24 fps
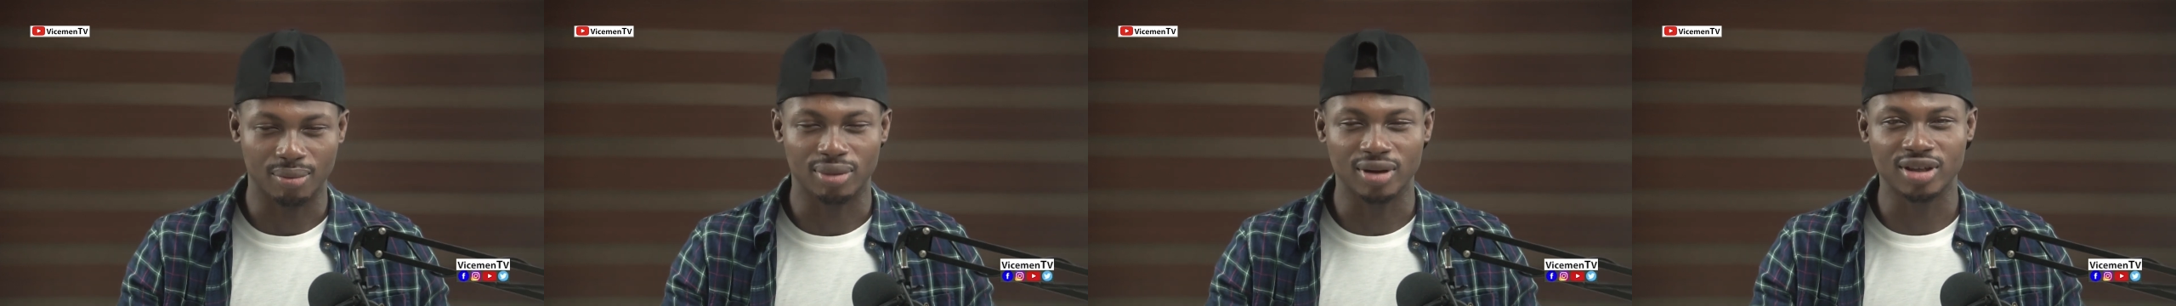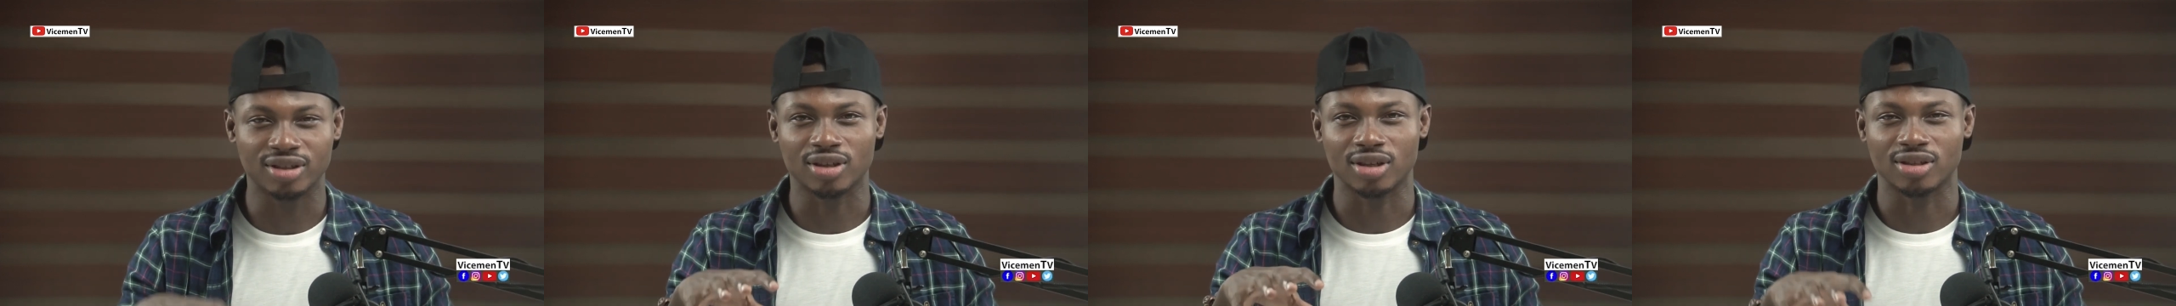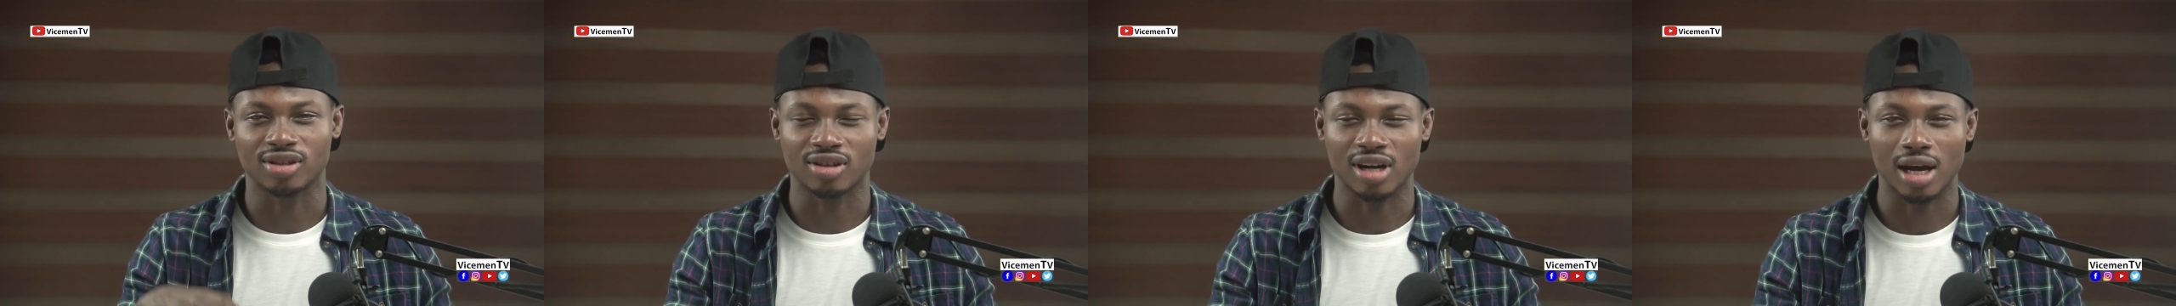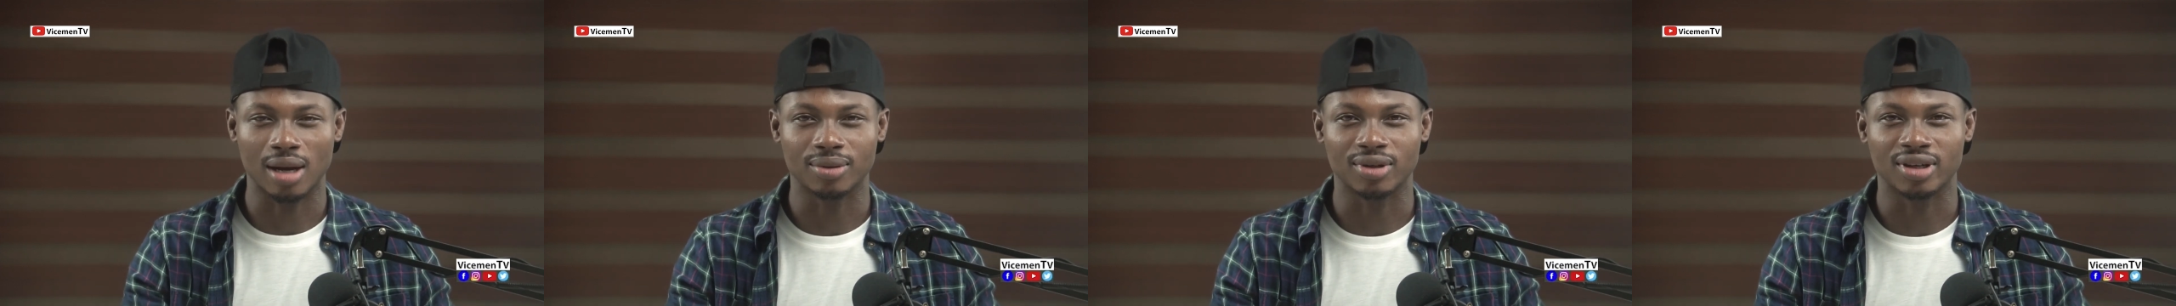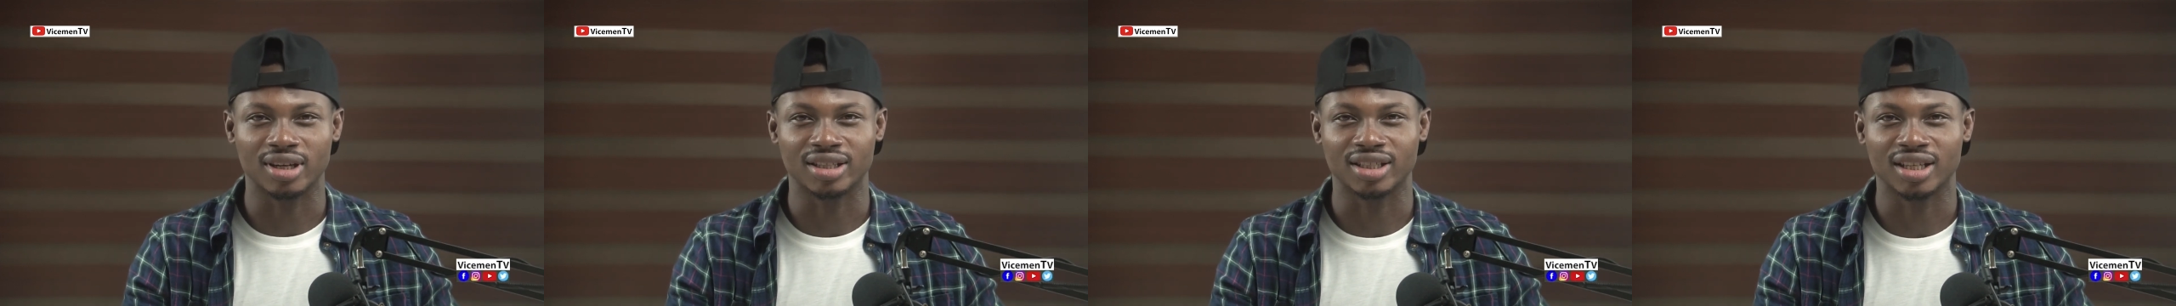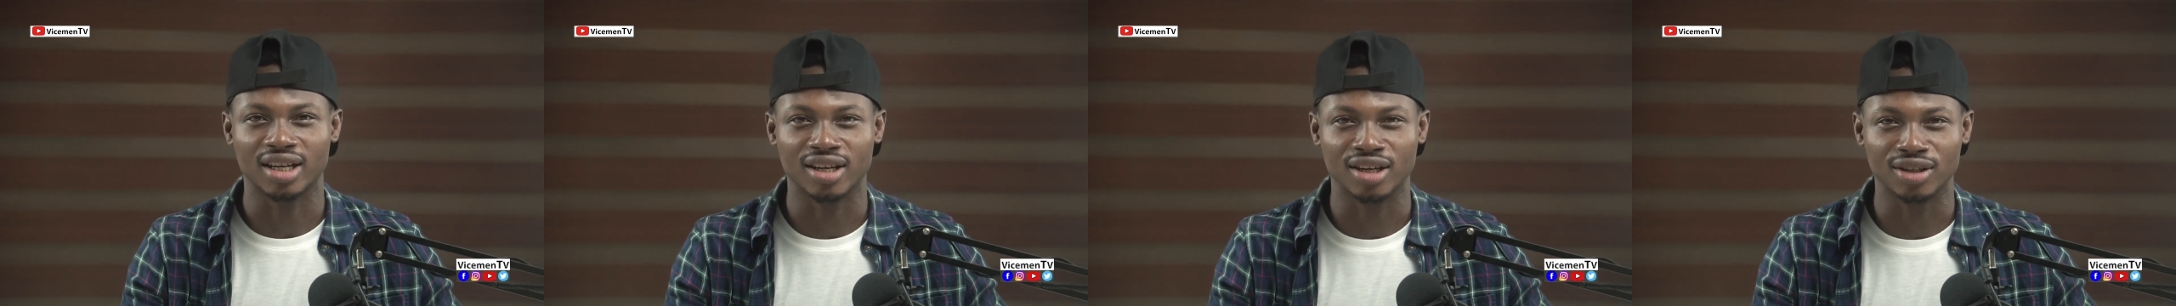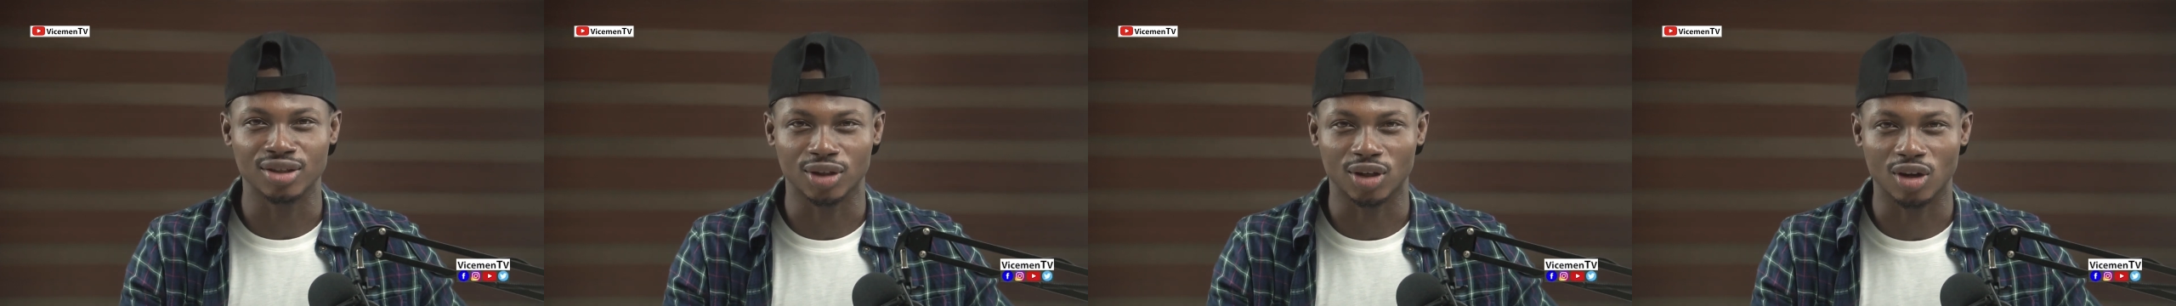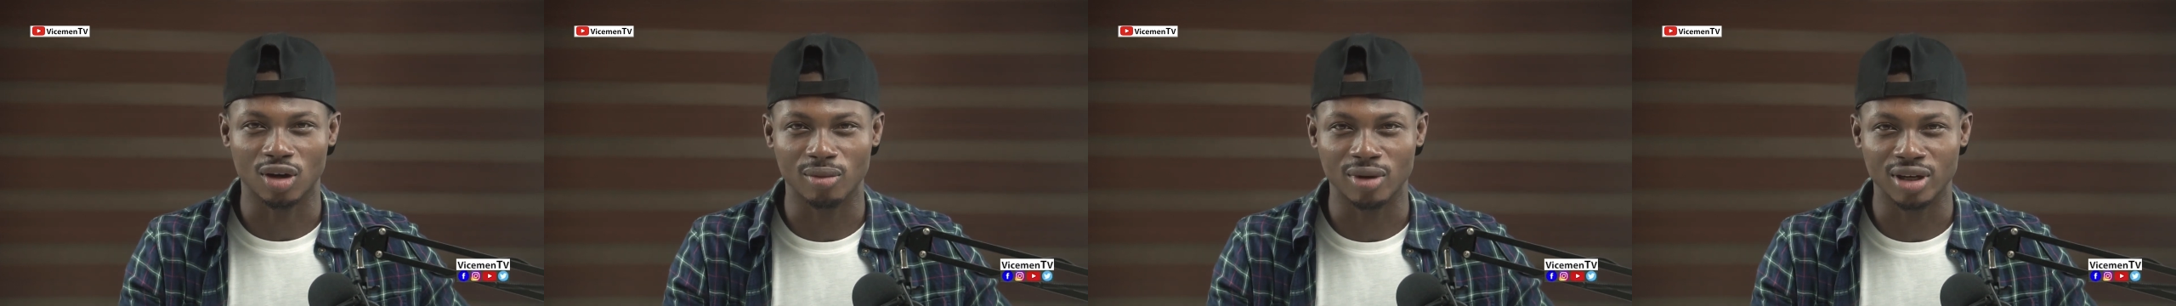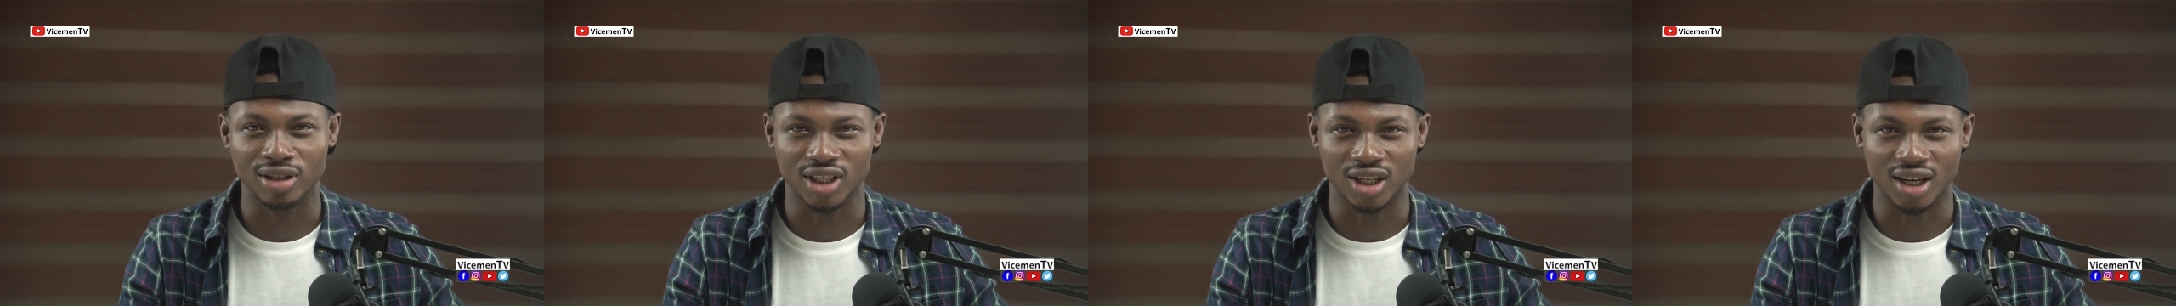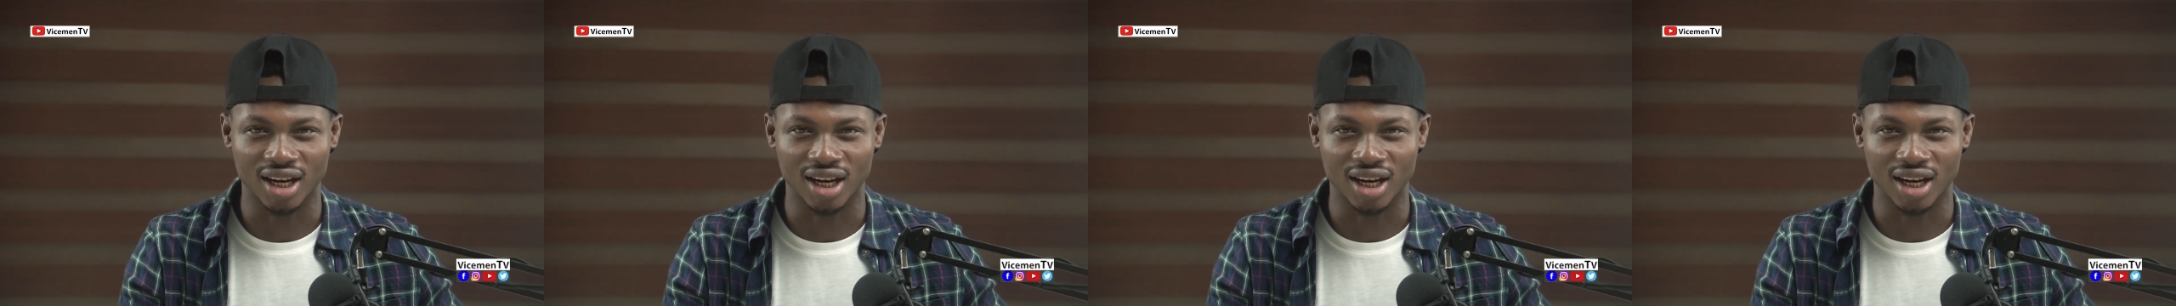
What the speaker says: Please subscribe to the channel, you comment,